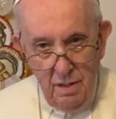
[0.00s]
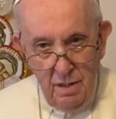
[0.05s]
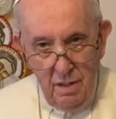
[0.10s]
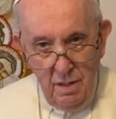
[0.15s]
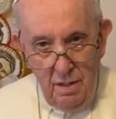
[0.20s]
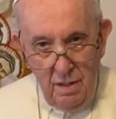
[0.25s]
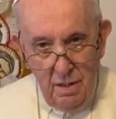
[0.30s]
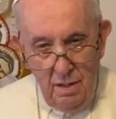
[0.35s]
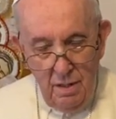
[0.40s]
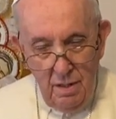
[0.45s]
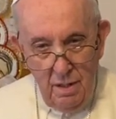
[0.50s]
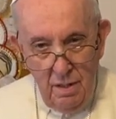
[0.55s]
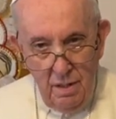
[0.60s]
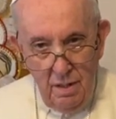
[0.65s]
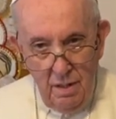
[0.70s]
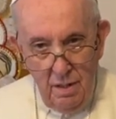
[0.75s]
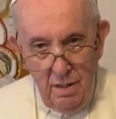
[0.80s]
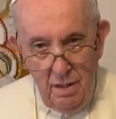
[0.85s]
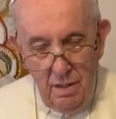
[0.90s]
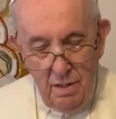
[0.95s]
Please don't
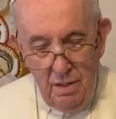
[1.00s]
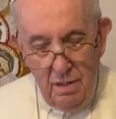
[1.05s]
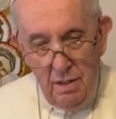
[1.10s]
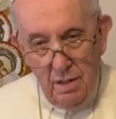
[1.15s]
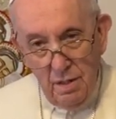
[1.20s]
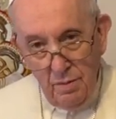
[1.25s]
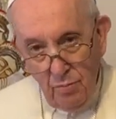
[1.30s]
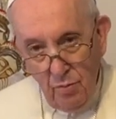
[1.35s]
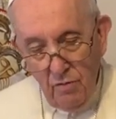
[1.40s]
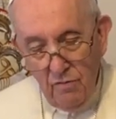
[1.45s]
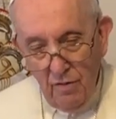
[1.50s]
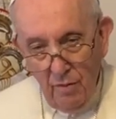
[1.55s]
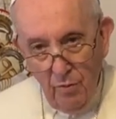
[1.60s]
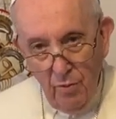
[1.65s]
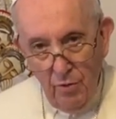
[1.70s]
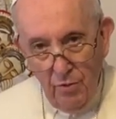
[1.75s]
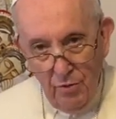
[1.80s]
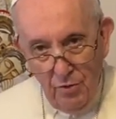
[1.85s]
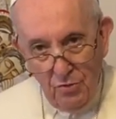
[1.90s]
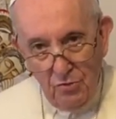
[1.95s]
forget to pray for
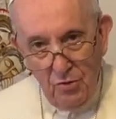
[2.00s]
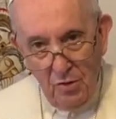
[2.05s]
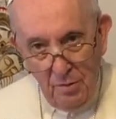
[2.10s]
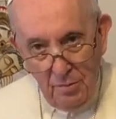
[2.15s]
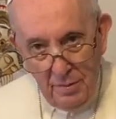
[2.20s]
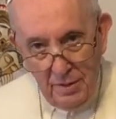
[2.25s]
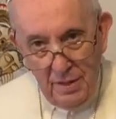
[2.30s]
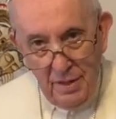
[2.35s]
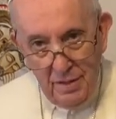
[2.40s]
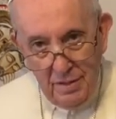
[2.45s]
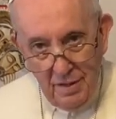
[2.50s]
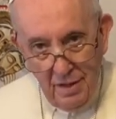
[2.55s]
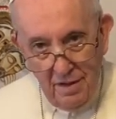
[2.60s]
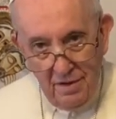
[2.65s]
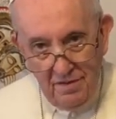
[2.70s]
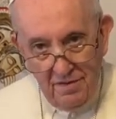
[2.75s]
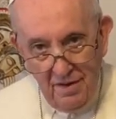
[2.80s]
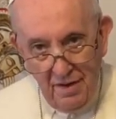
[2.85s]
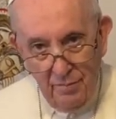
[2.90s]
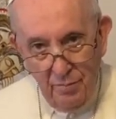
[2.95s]
me.
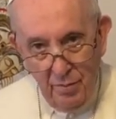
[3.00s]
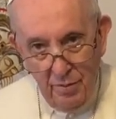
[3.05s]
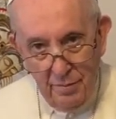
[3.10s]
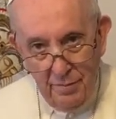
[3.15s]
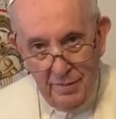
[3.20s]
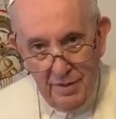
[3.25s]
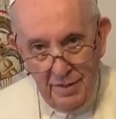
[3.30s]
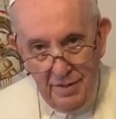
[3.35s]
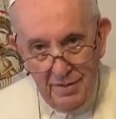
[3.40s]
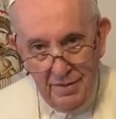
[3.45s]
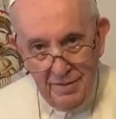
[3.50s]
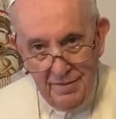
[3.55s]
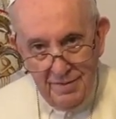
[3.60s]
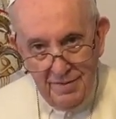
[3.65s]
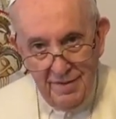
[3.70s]
Thank you.